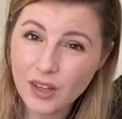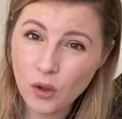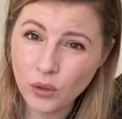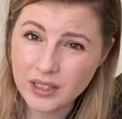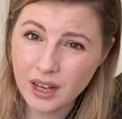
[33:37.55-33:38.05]

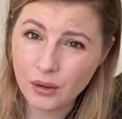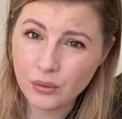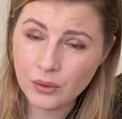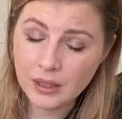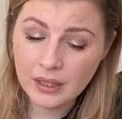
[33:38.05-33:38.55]

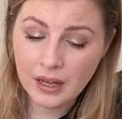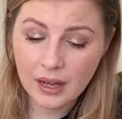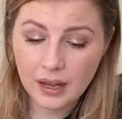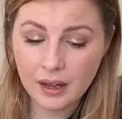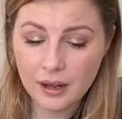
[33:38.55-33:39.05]
also
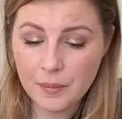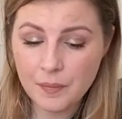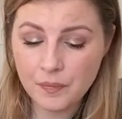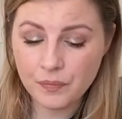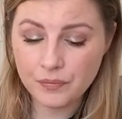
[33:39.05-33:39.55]

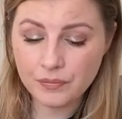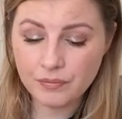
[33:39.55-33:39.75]
um,